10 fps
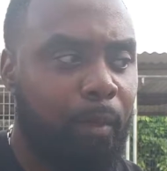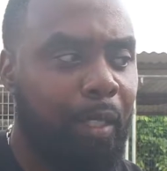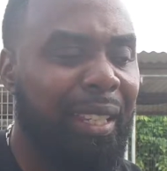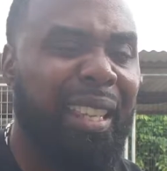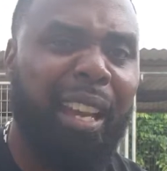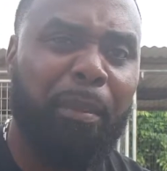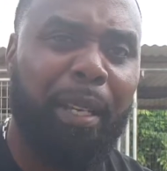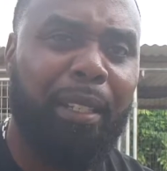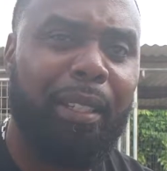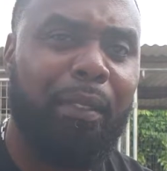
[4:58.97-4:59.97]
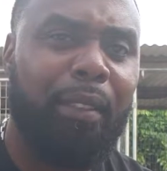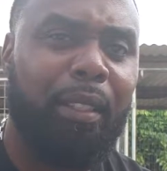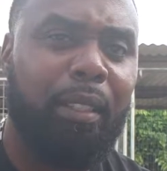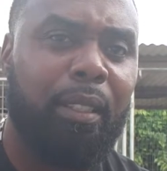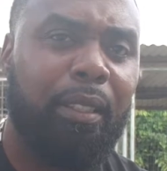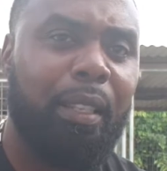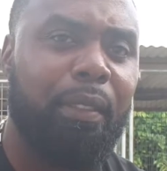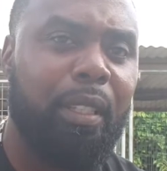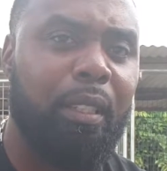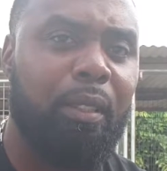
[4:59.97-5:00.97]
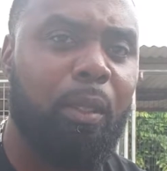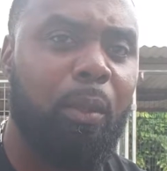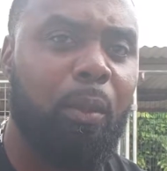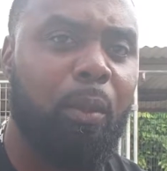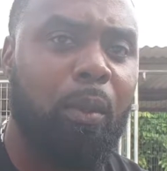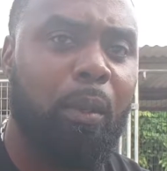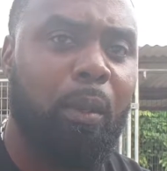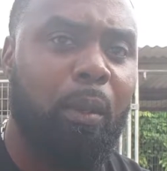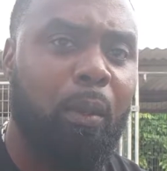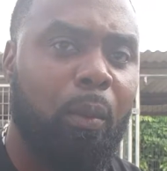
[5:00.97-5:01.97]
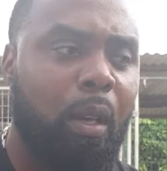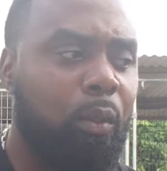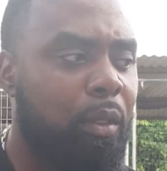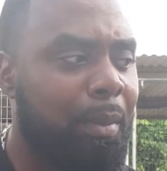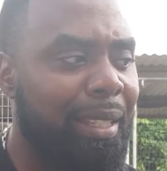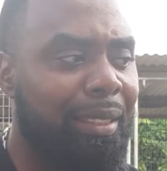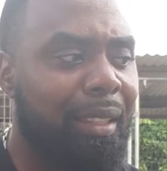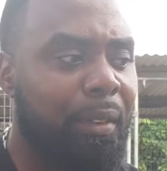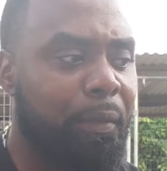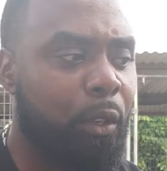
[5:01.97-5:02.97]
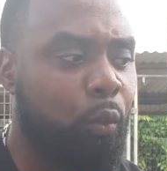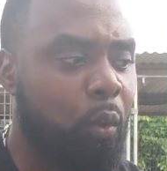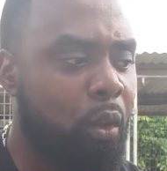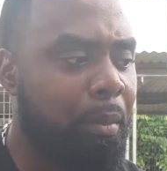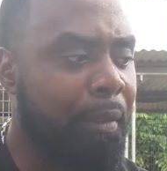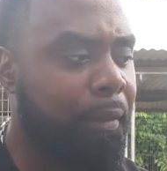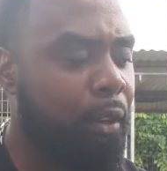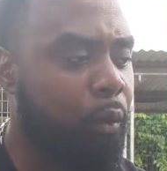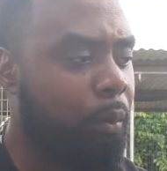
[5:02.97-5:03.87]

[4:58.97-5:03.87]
he died about 11 years old. Ross was my son's first word. My first,